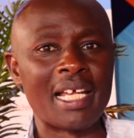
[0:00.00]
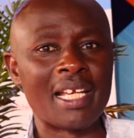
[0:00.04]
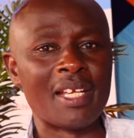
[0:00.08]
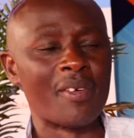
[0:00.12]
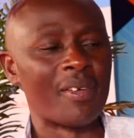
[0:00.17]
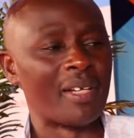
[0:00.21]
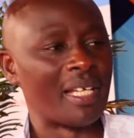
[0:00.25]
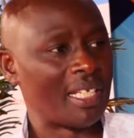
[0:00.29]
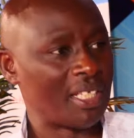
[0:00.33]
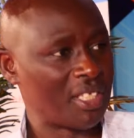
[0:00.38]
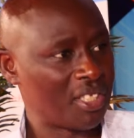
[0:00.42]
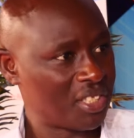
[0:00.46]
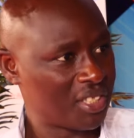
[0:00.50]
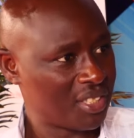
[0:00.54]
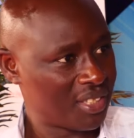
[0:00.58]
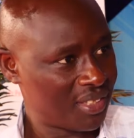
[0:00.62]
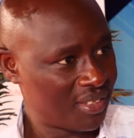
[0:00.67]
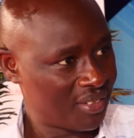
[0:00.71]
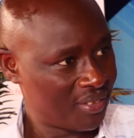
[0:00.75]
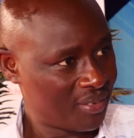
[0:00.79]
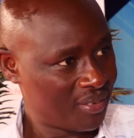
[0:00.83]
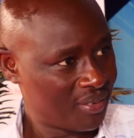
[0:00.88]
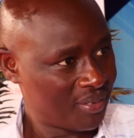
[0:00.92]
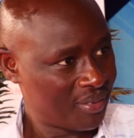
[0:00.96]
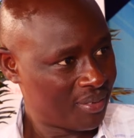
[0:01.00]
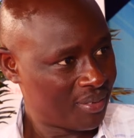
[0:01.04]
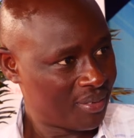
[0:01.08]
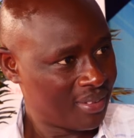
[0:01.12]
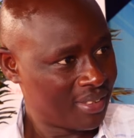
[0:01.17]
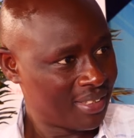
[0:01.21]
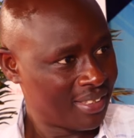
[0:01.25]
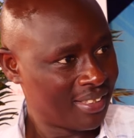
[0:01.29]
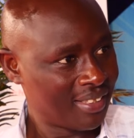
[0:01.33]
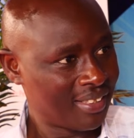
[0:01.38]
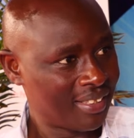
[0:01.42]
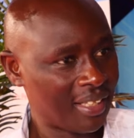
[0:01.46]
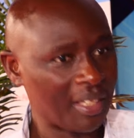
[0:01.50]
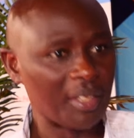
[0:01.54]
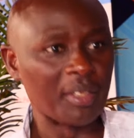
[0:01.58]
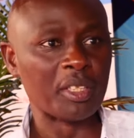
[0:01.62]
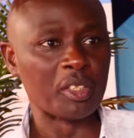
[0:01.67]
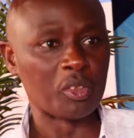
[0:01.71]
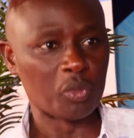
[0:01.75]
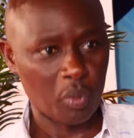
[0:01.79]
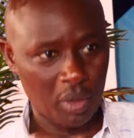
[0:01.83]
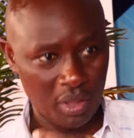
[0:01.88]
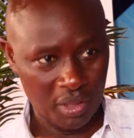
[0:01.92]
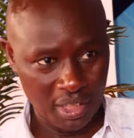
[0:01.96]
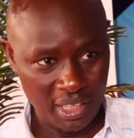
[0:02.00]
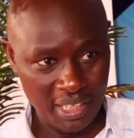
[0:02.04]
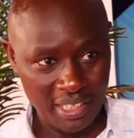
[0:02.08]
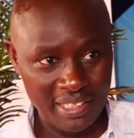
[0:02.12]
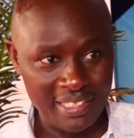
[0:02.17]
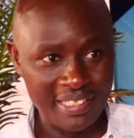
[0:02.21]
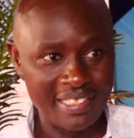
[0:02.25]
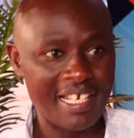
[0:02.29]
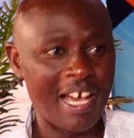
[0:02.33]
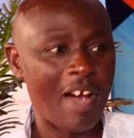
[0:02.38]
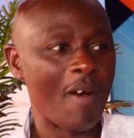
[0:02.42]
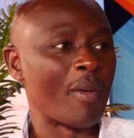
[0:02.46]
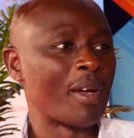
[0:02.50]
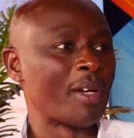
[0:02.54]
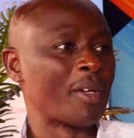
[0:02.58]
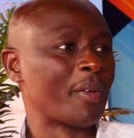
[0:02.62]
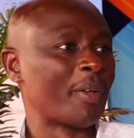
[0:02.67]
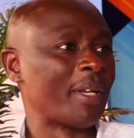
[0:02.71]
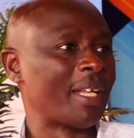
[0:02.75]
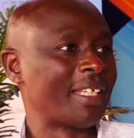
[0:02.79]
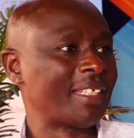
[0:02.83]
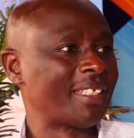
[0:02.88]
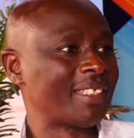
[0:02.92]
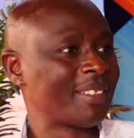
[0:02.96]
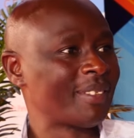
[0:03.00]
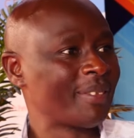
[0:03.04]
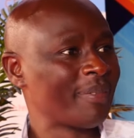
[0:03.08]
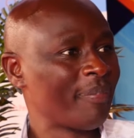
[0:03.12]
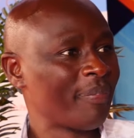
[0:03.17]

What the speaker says: their knowledge. It is within our knowledge.